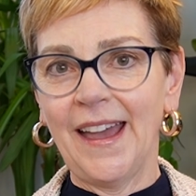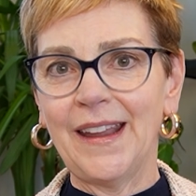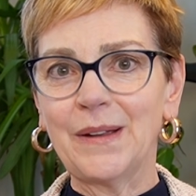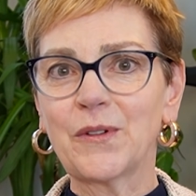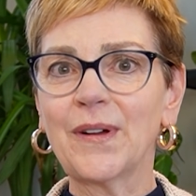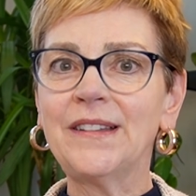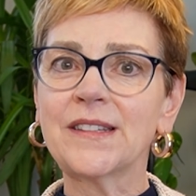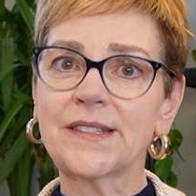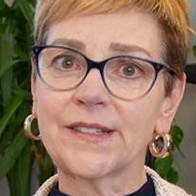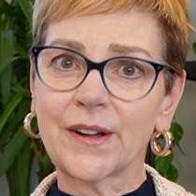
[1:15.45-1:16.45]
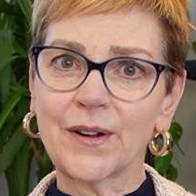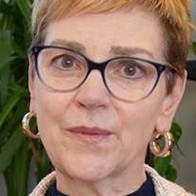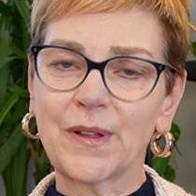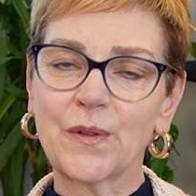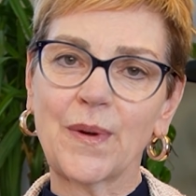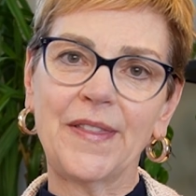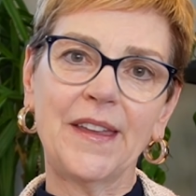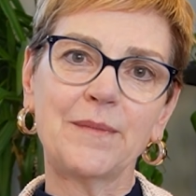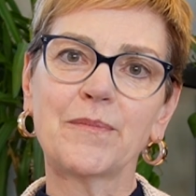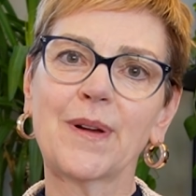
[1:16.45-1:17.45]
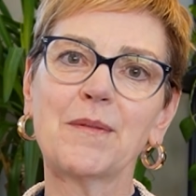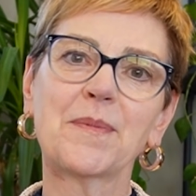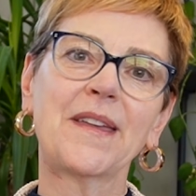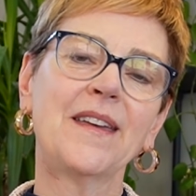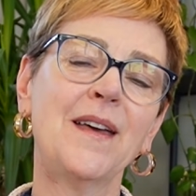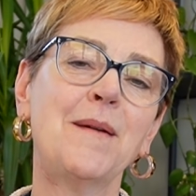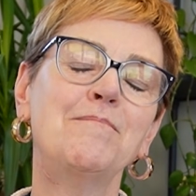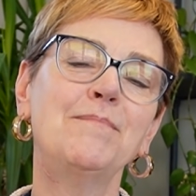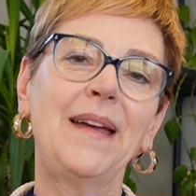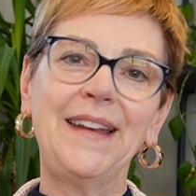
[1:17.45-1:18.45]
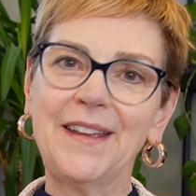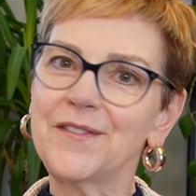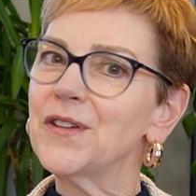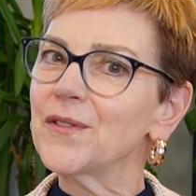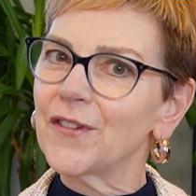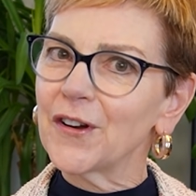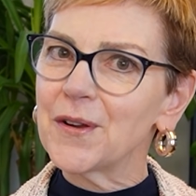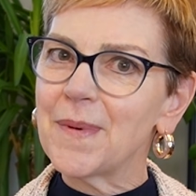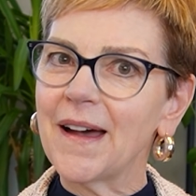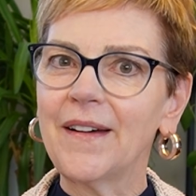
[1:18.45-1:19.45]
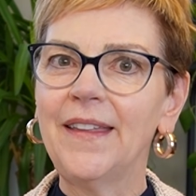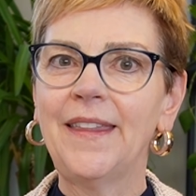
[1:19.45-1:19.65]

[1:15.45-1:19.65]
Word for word: And I'm going to start with one that probably many of you have heard about,